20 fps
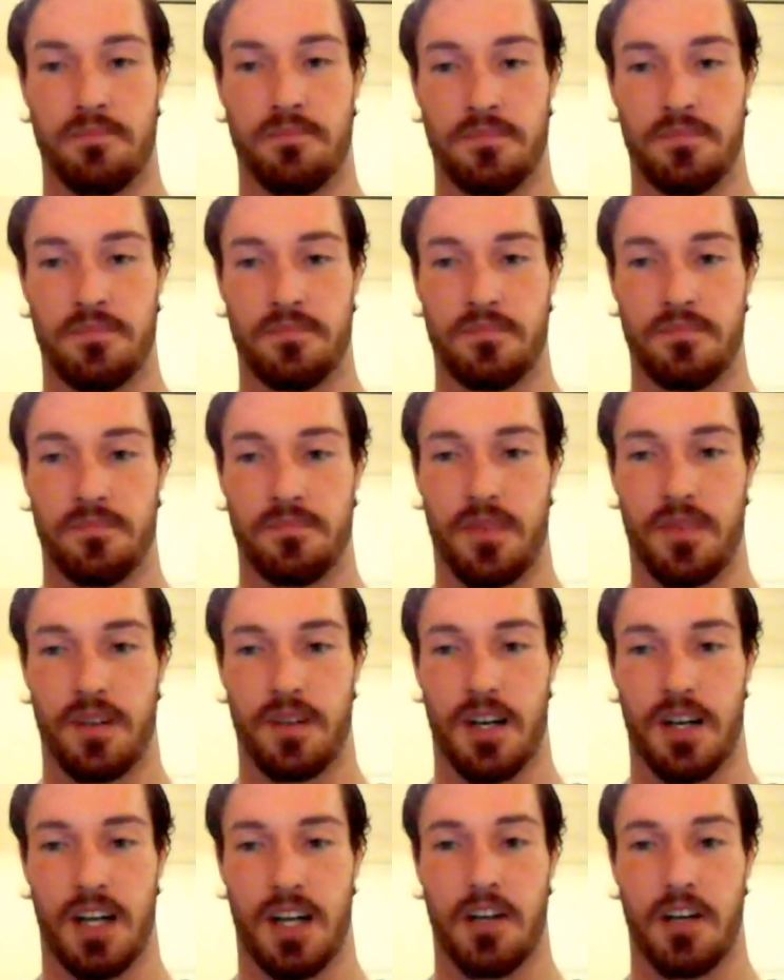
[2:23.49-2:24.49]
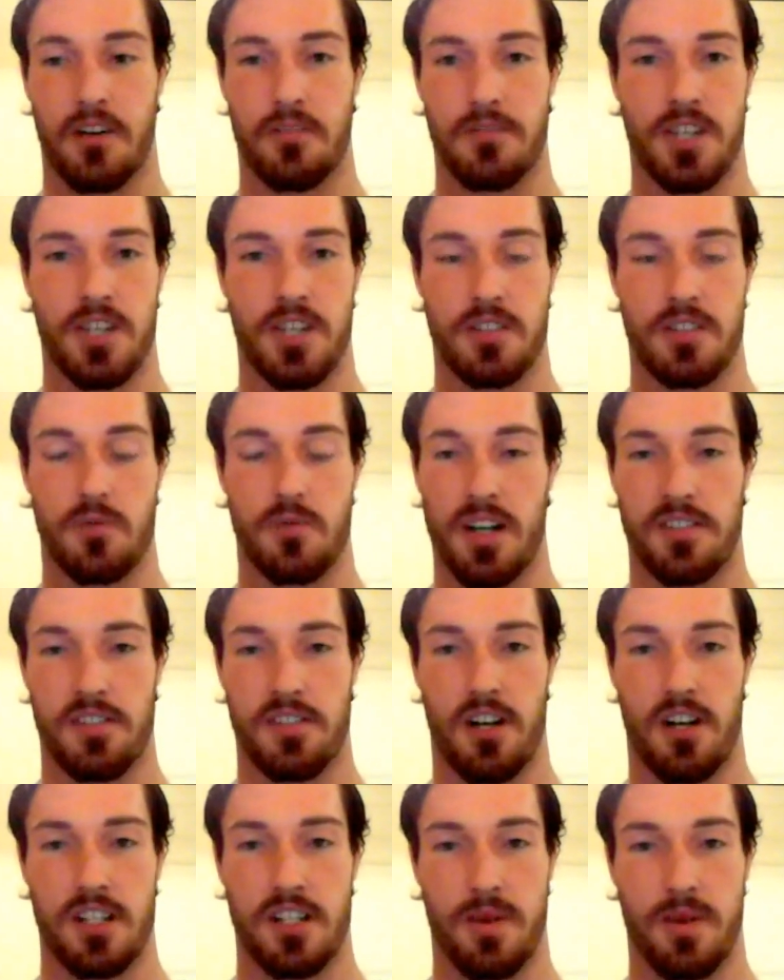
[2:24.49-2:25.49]
Um, I know
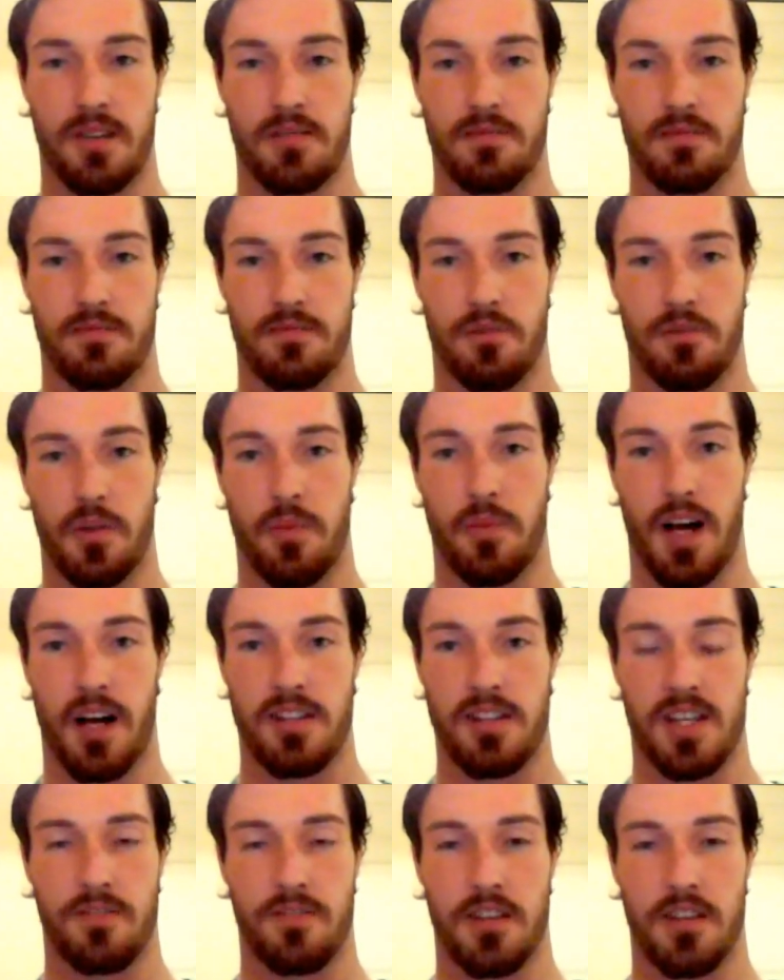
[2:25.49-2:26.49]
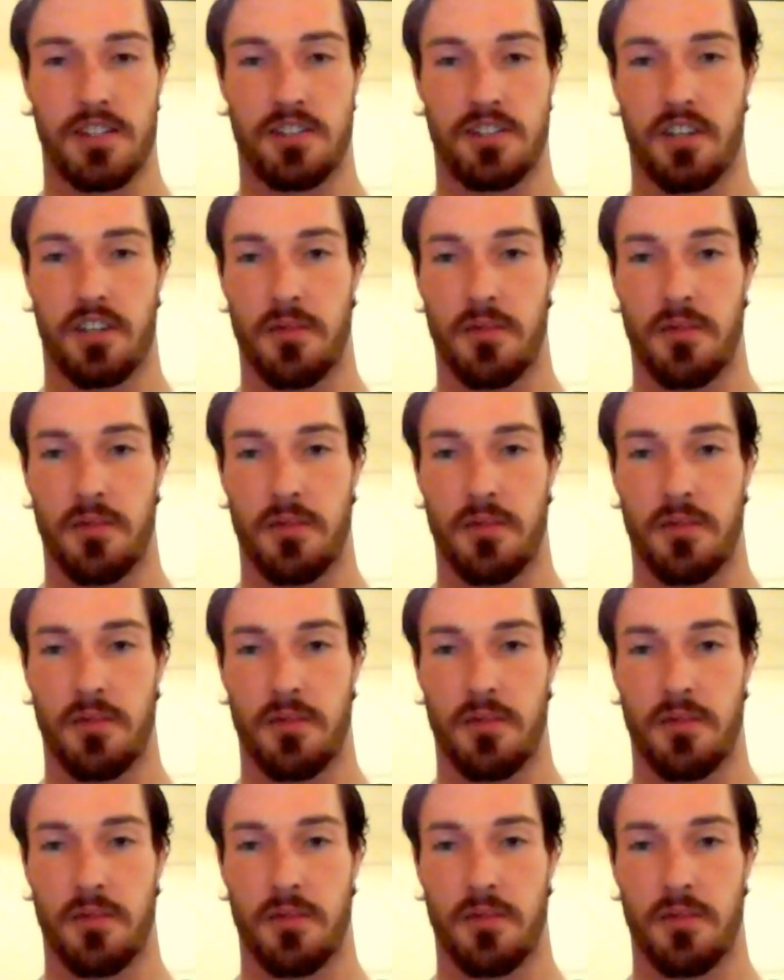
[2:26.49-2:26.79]
Chase White's lost about forty pounds.